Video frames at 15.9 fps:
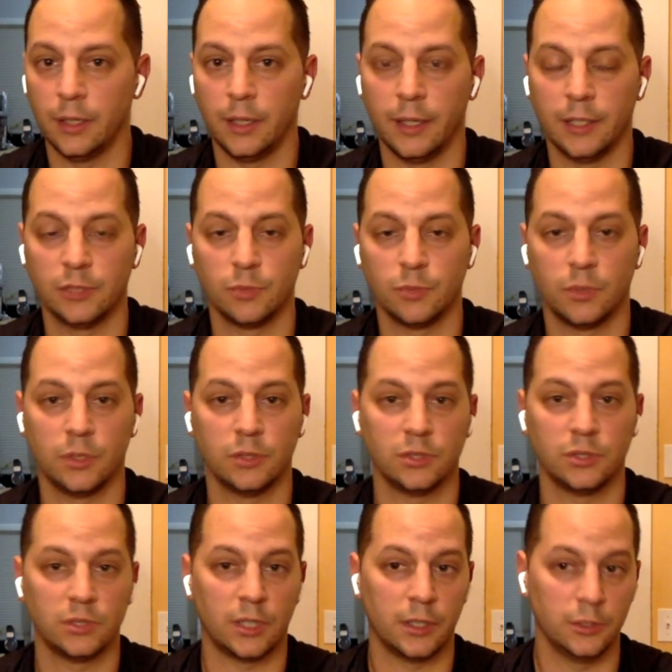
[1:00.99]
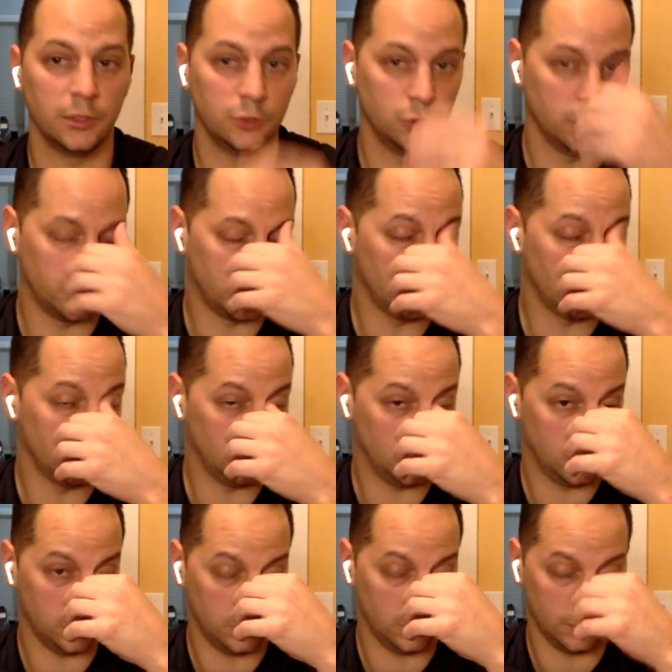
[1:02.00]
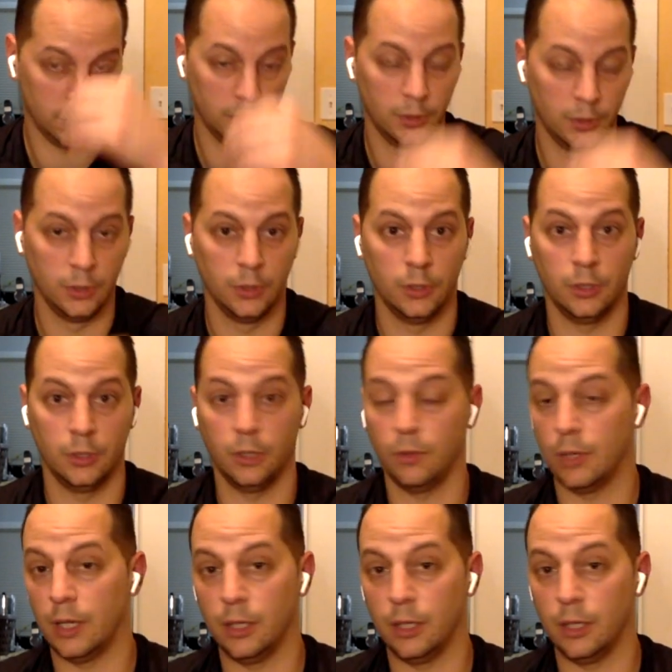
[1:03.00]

as we're starting to approach, you know,